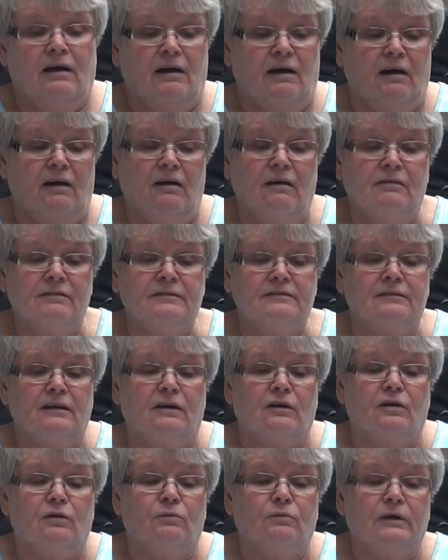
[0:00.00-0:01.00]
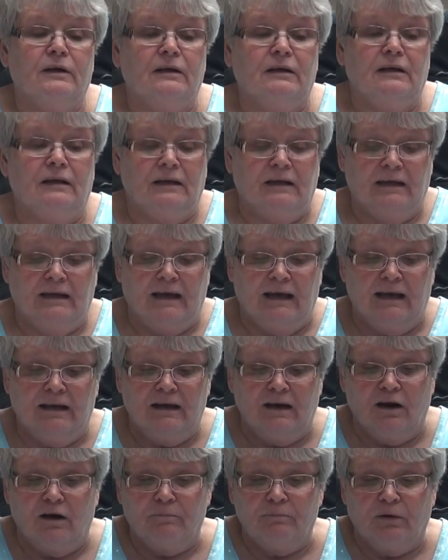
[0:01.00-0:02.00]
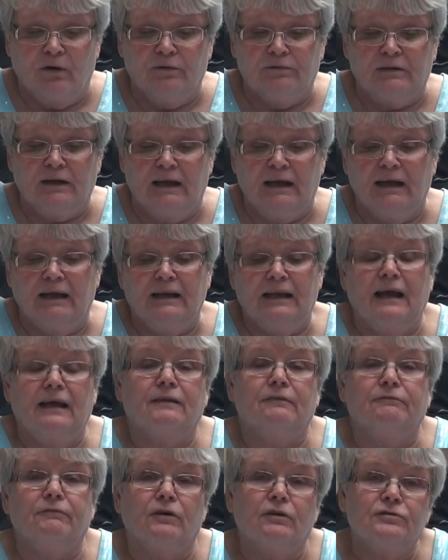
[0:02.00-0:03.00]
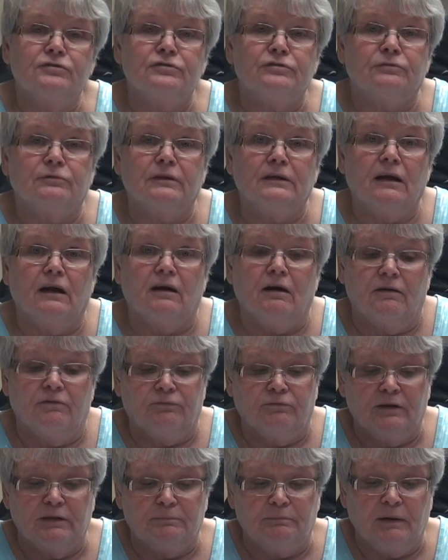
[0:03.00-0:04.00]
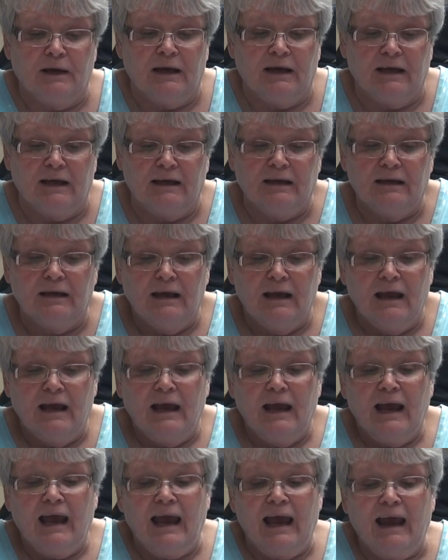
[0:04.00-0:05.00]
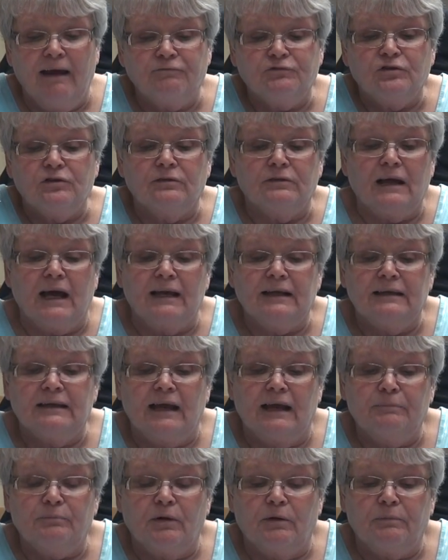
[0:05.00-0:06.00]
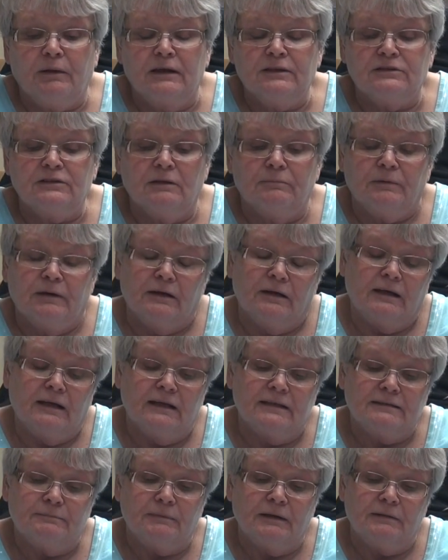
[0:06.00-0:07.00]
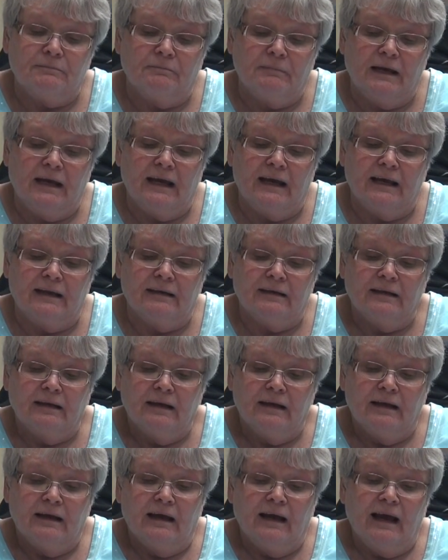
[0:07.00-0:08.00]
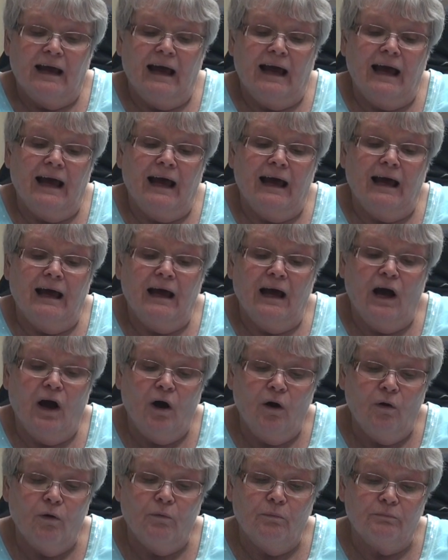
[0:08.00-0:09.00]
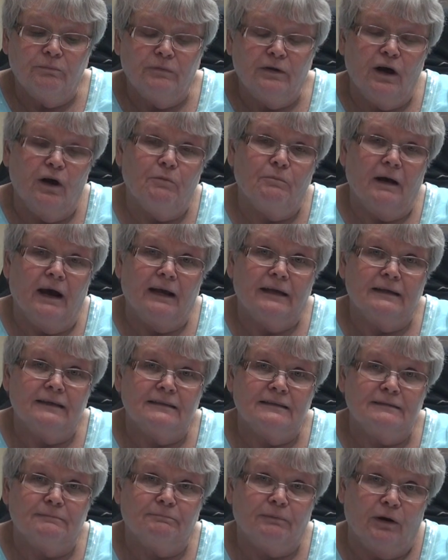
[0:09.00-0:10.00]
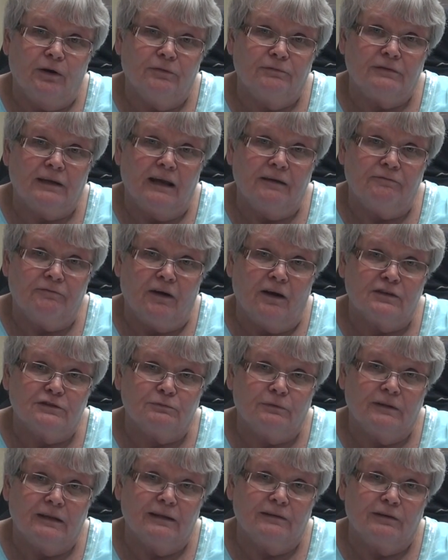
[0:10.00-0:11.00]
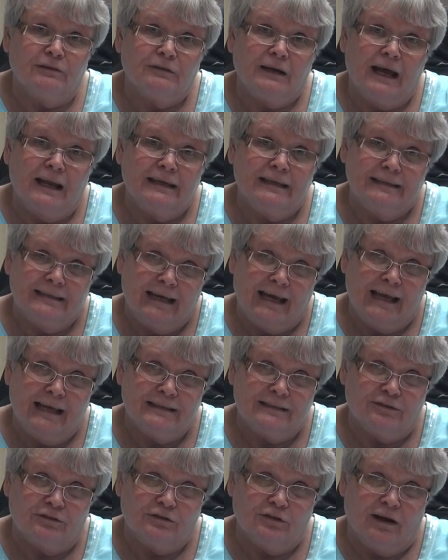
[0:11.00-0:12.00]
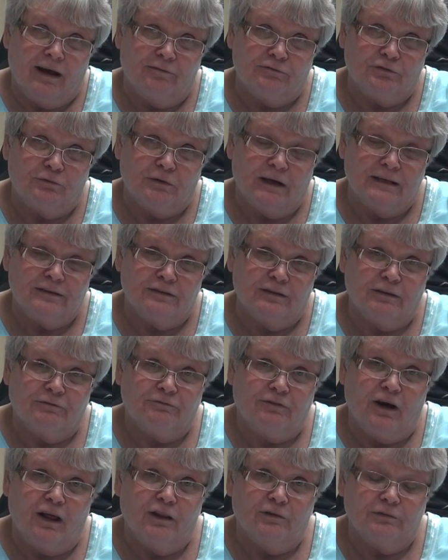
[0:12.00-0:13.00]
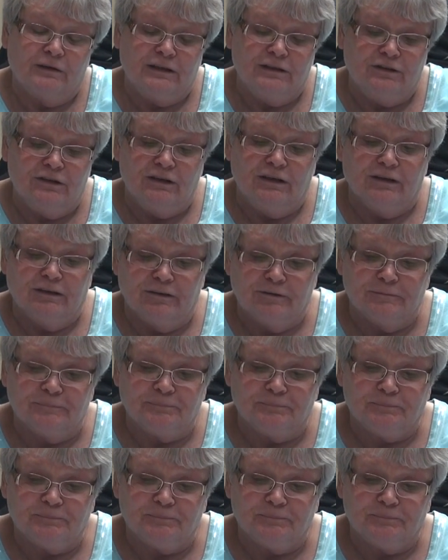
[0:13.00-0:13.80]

Also, we get our birthday and anniversary off with pay after your 90-day probationary period has been met. I hope nobody's birthday falls within their 90 days, or you'll have to wait till the following year.